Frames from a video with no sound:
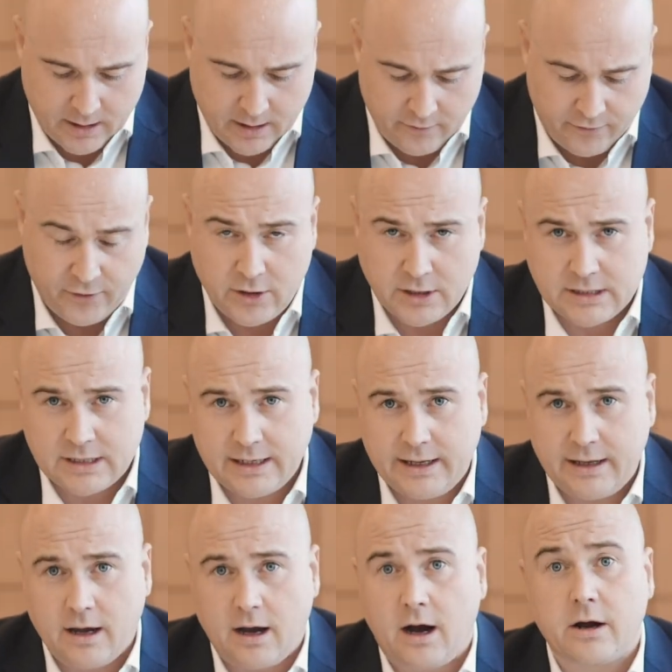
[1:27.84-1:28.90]

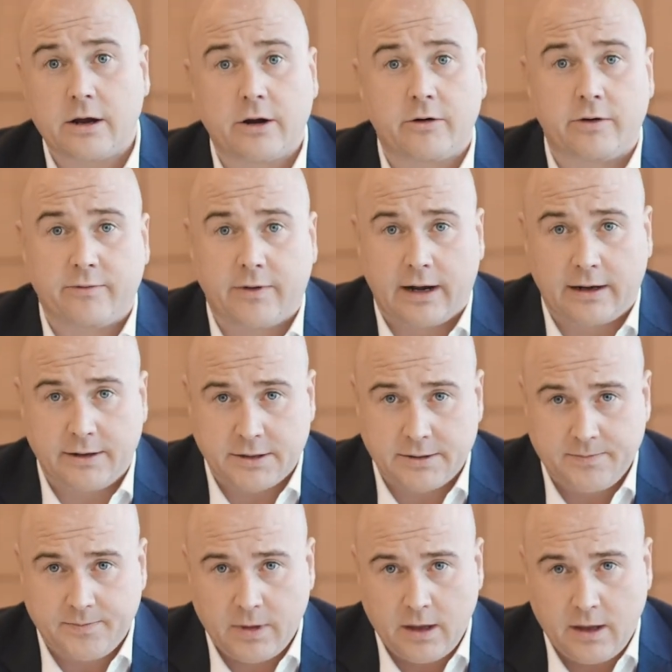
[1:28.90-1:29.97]
Firstly, our current values.
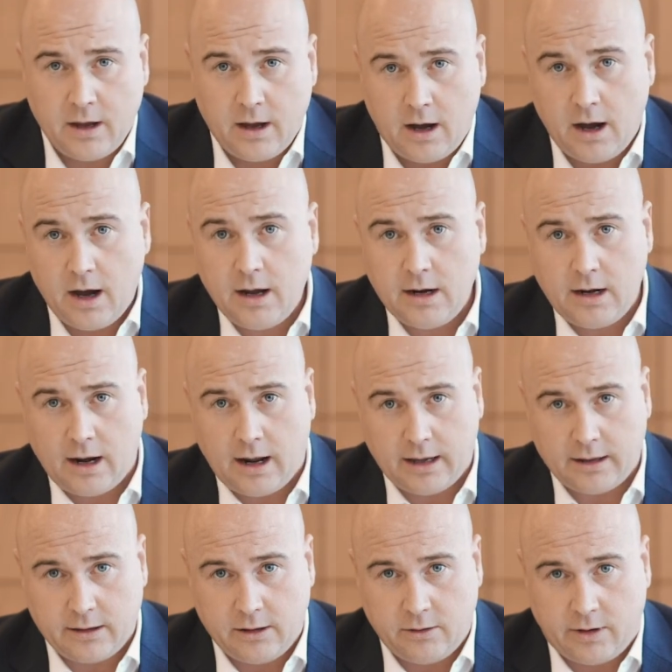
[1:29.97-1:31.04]

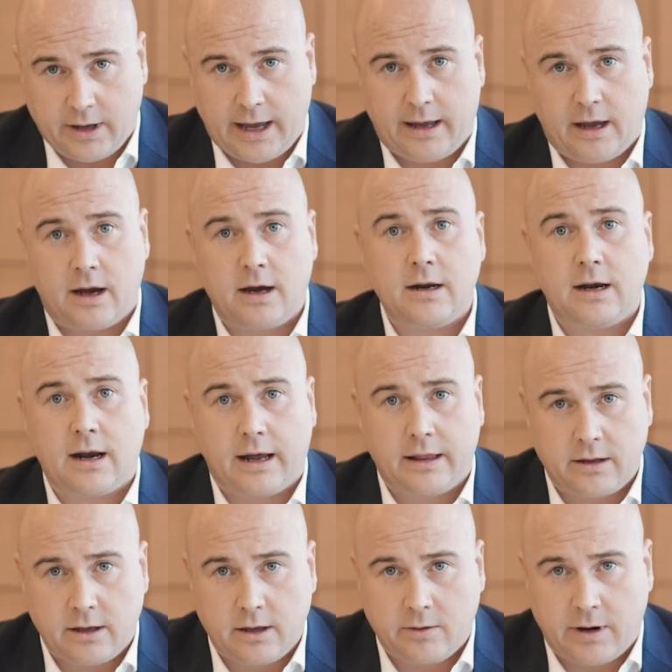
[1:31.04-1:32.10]
Unlike the UK, unlike
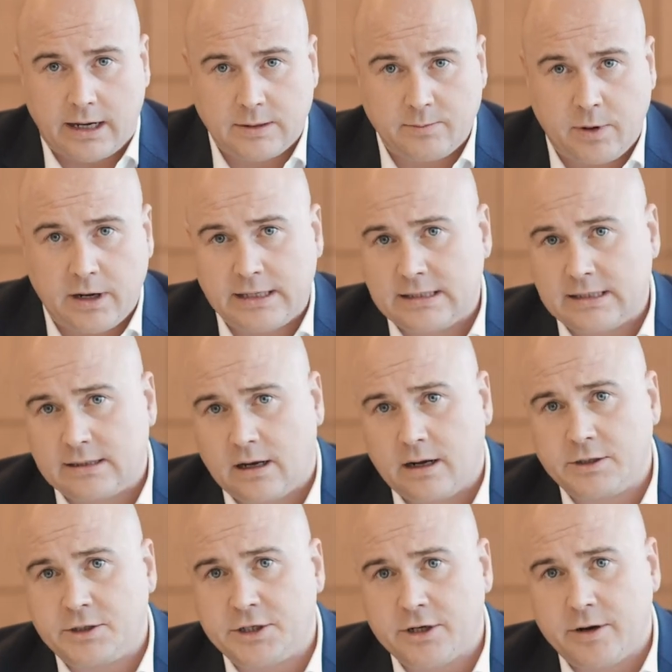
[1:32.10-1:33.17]
the US, places
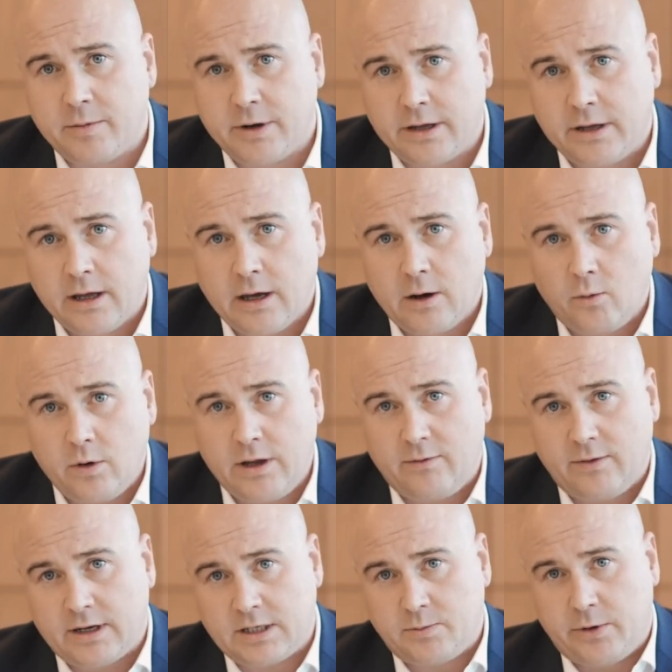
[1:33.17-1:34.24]
like Germany, we've
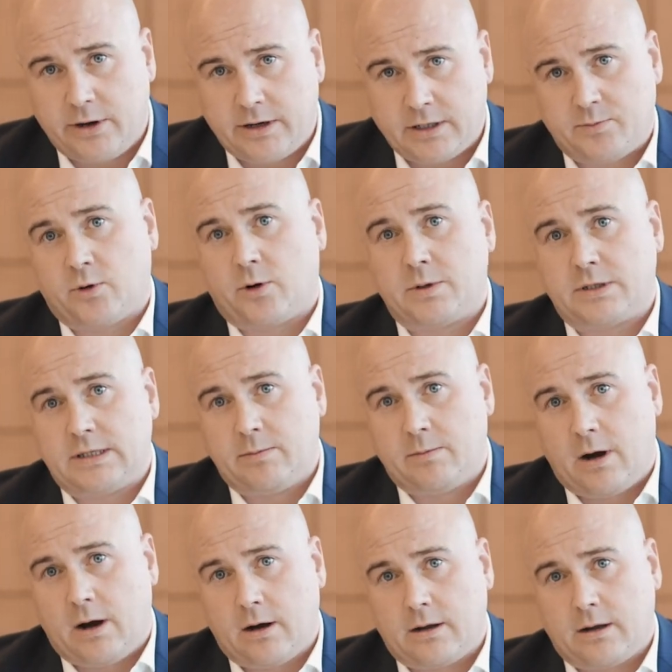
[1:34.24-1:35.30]
experienced property
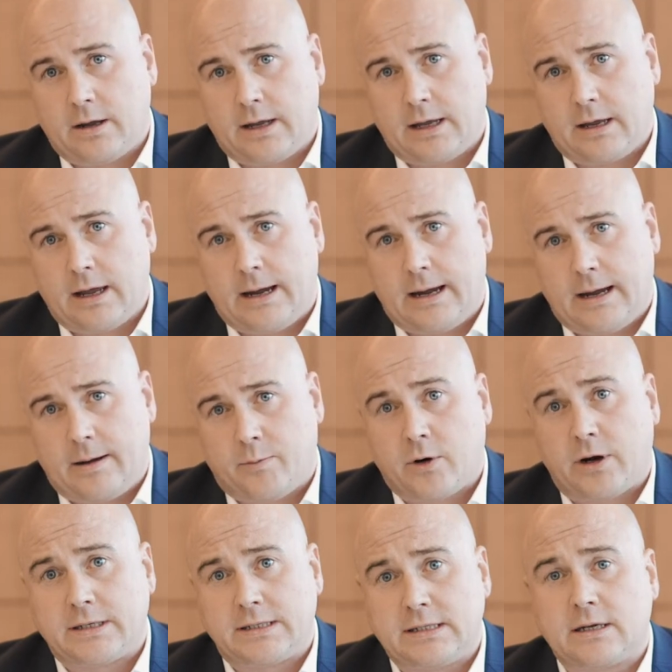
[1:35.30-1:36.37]
market uh,
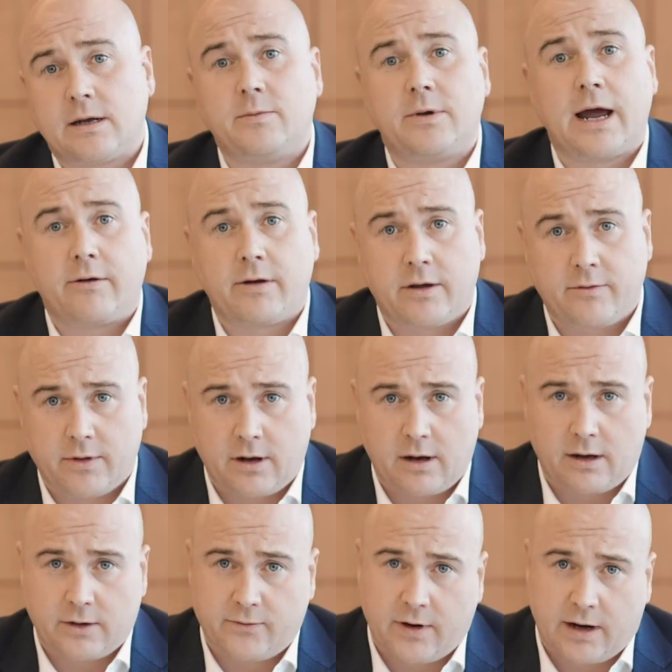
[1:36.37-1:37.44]
prices come down over the
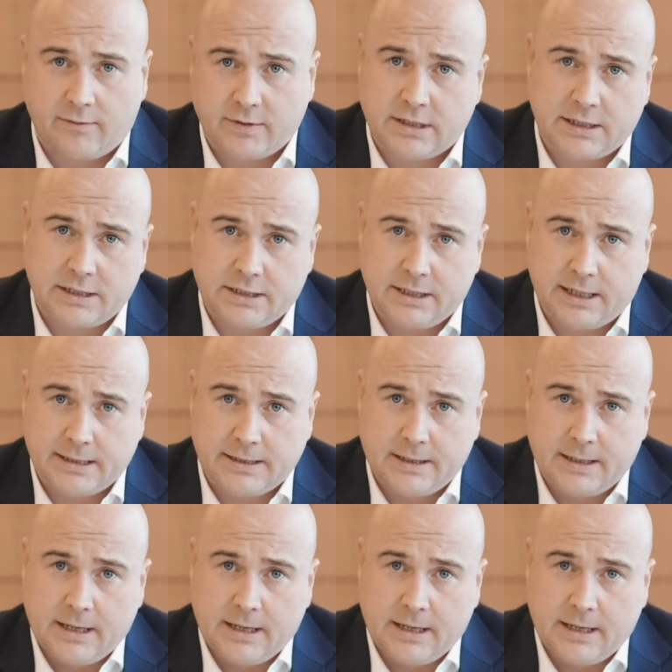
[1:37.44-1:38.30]
last five or six years